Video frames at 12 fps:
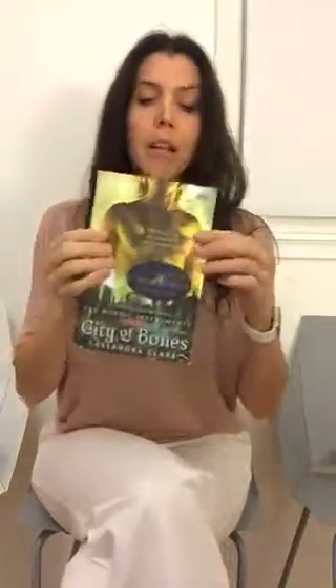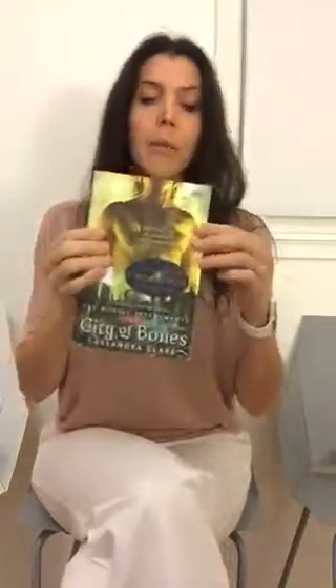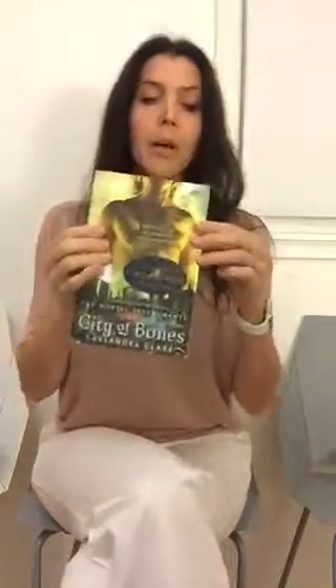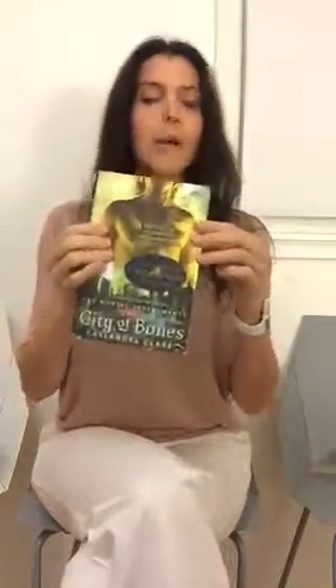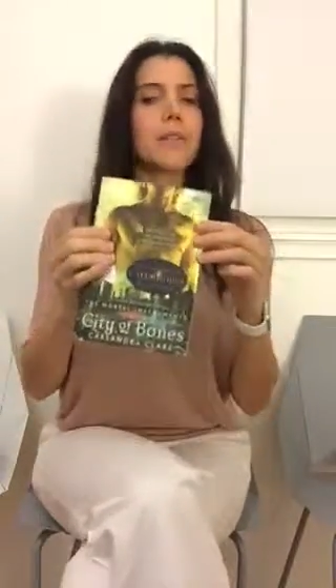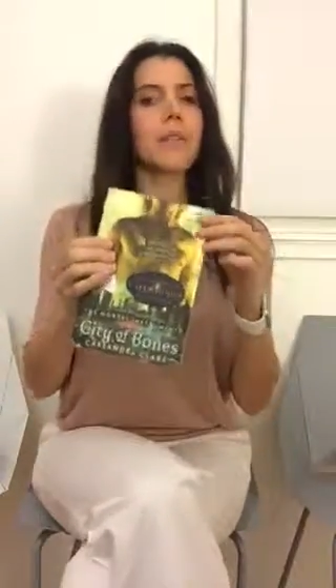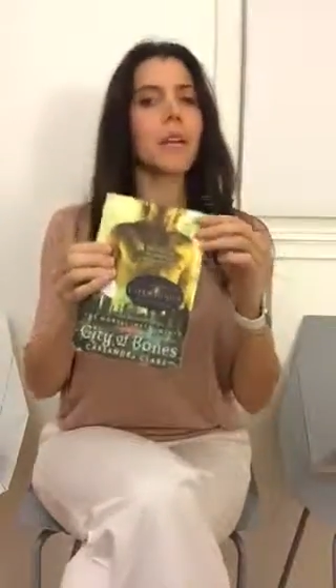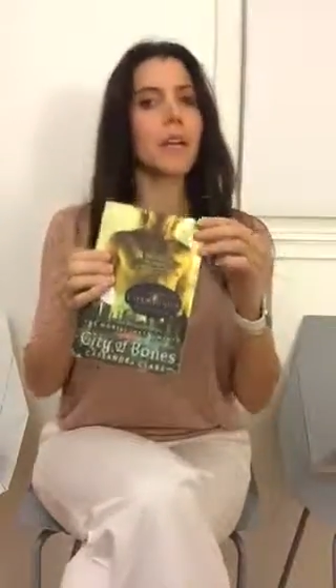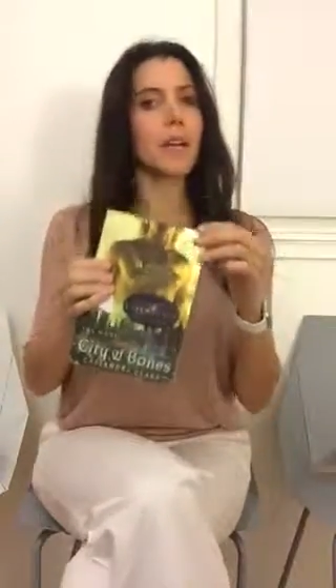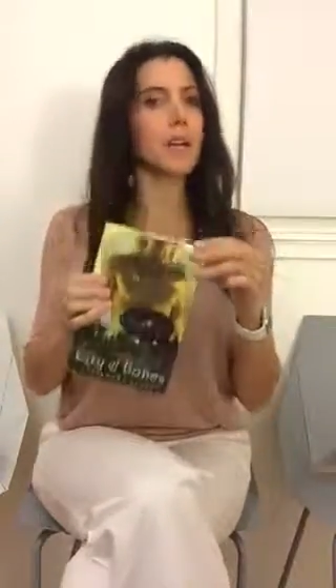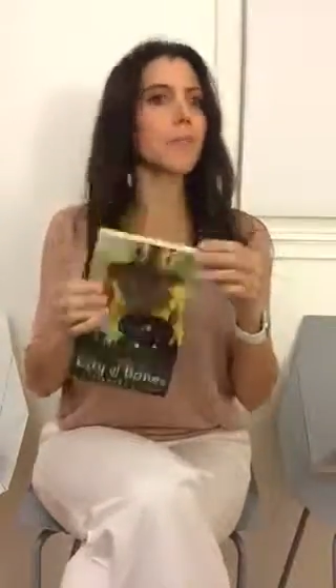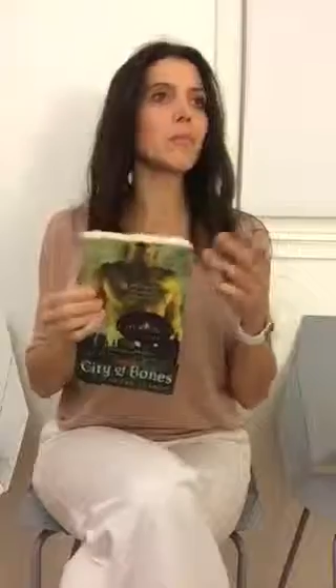But I was like,
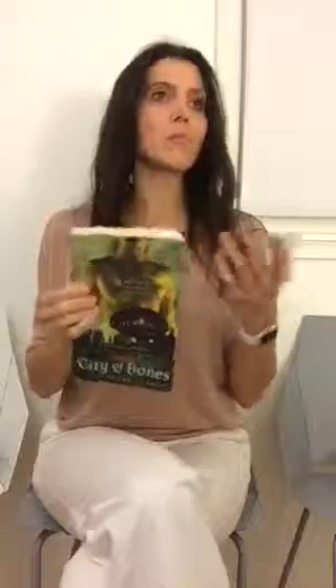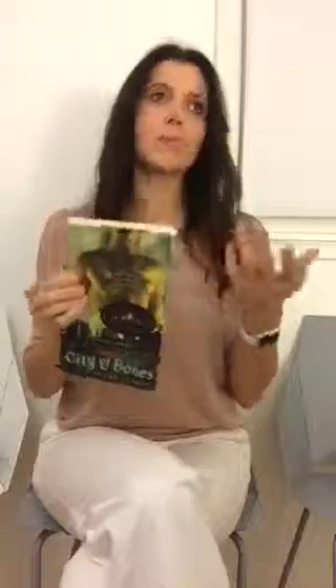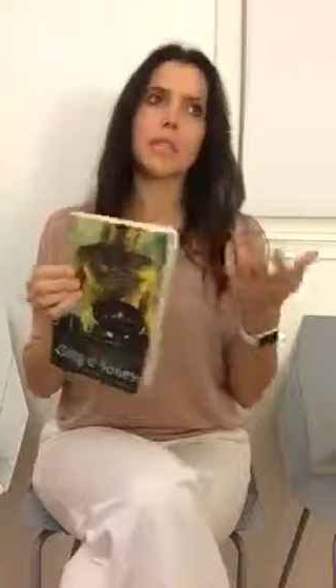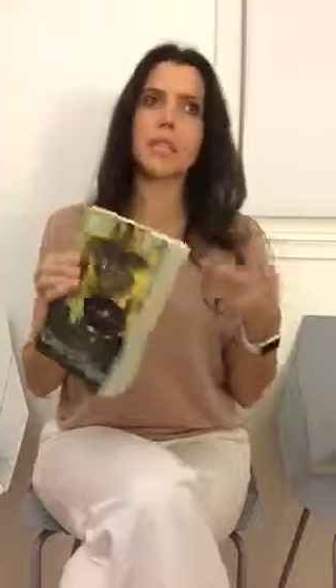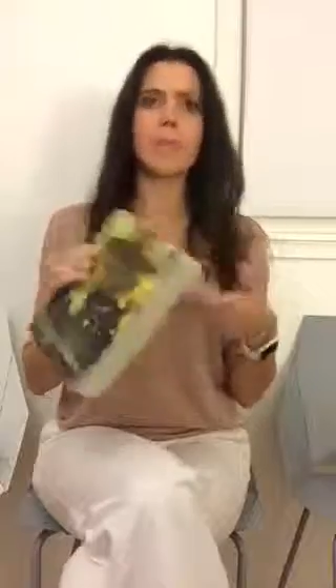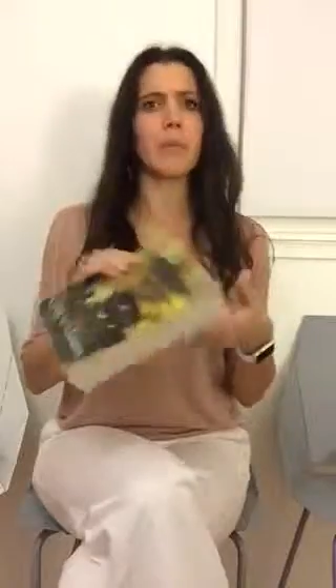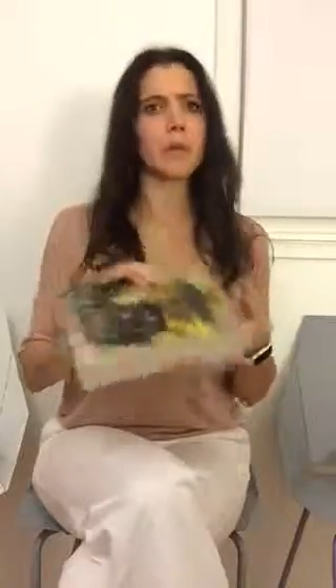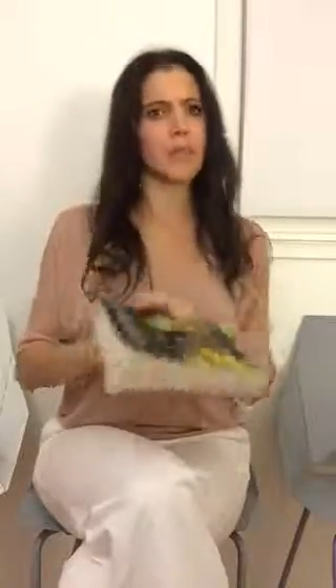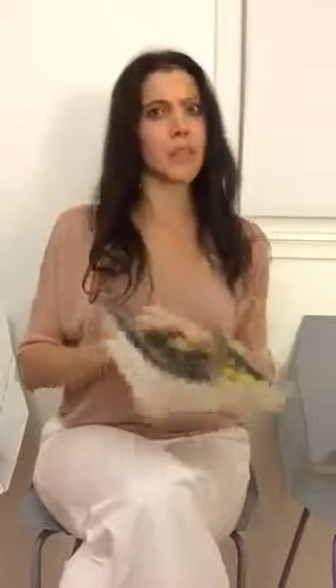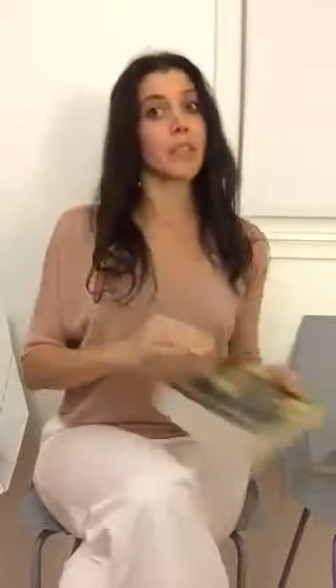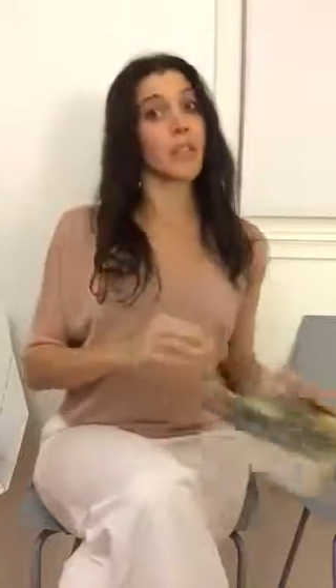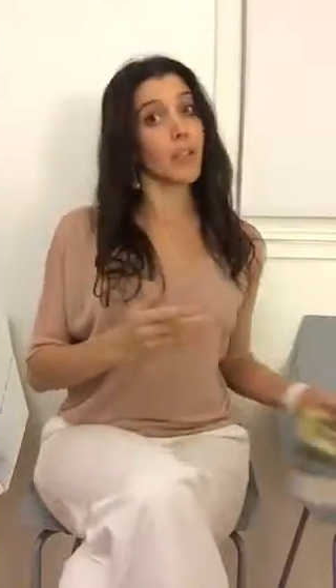um, City of Bones,
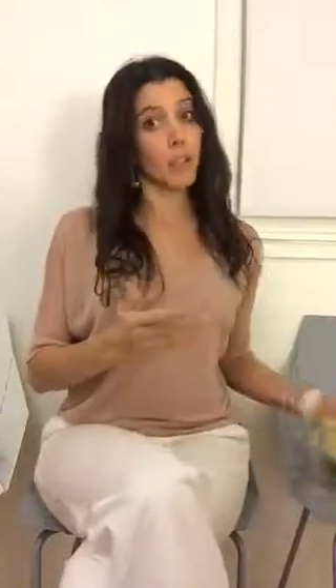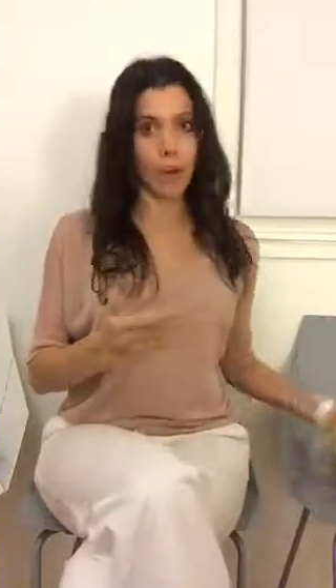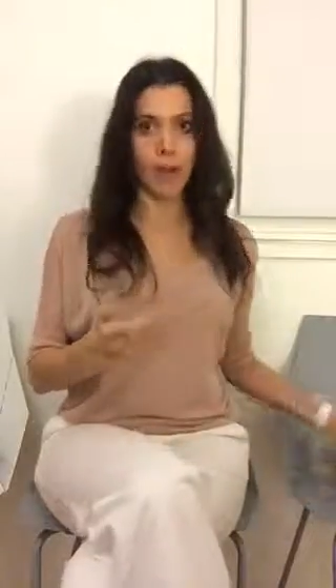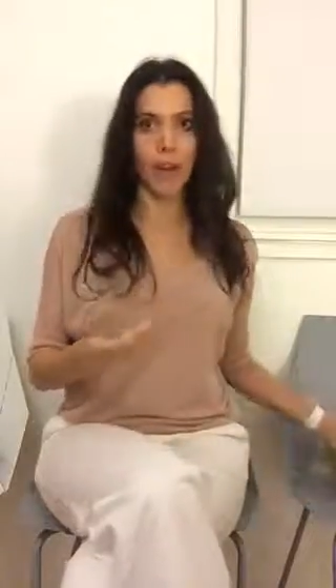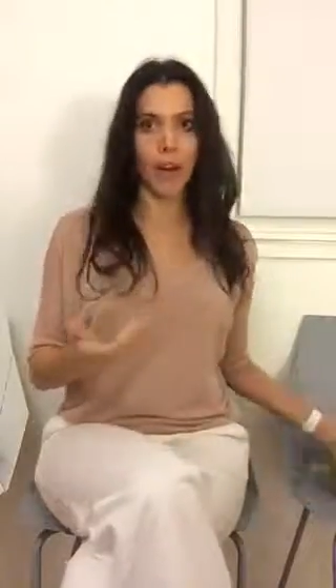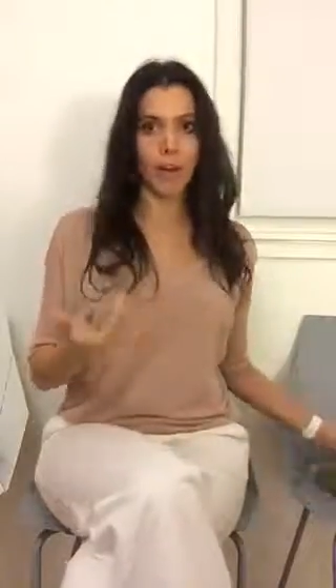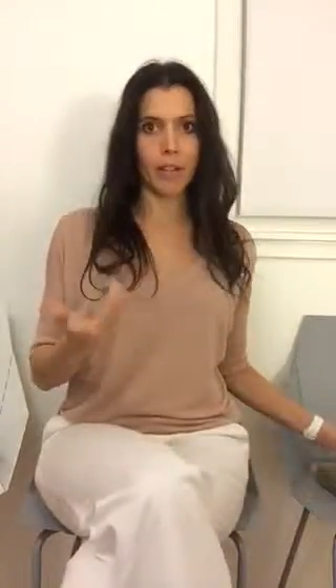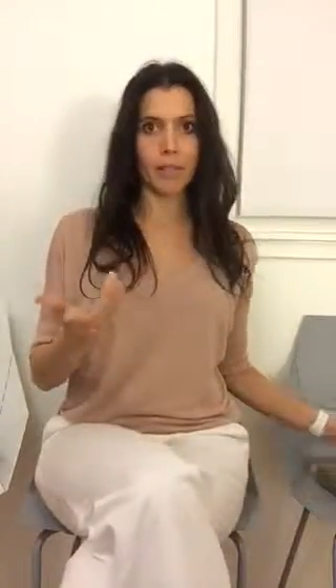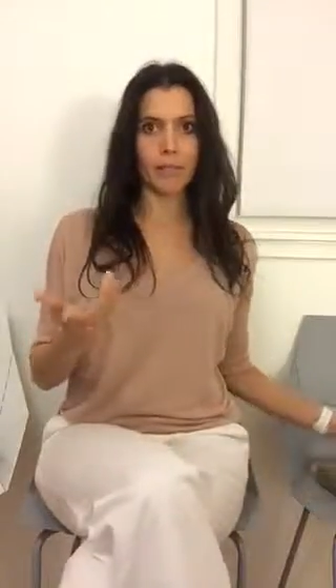it's called a graveyard.